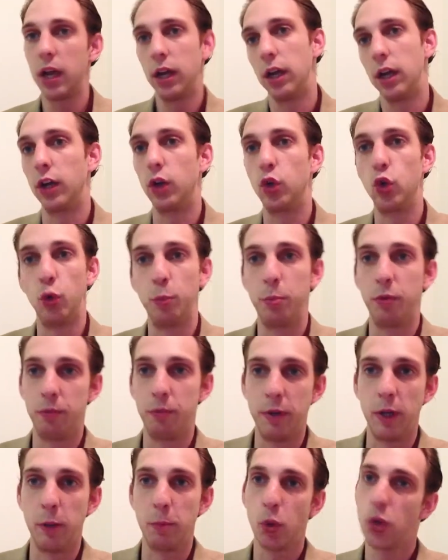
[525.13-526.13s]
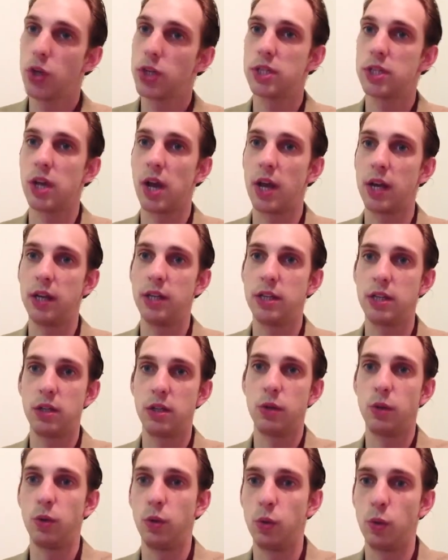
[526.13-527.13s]
a group of people decided
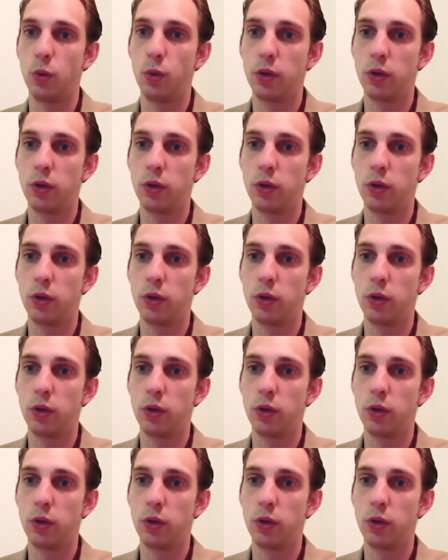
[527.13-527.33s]
to